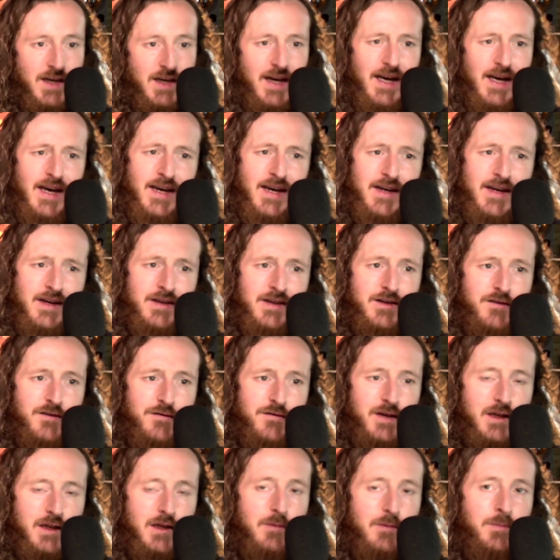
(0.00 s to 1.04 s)
and
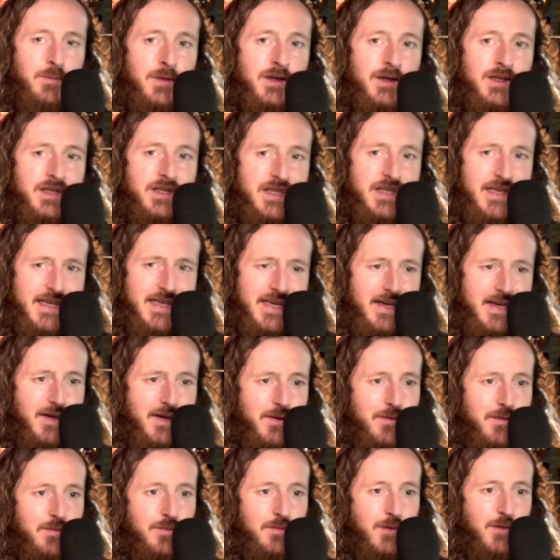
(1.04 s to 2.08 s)
develop a deep
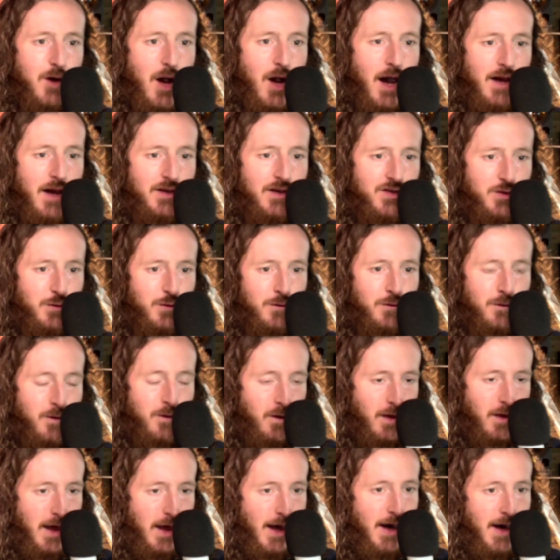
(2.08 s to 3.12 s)
gratitude
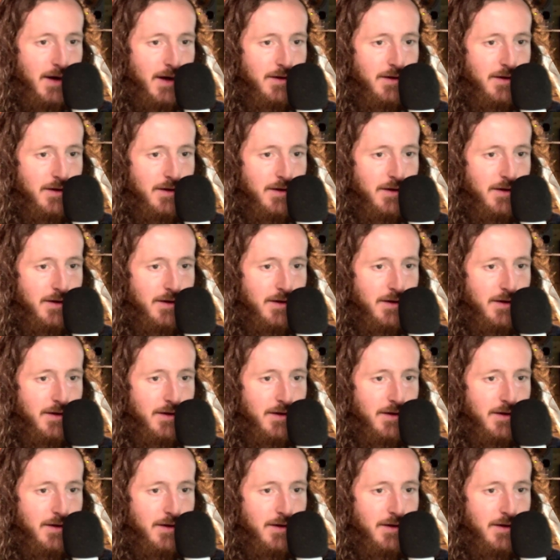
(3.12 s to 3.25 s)
for that.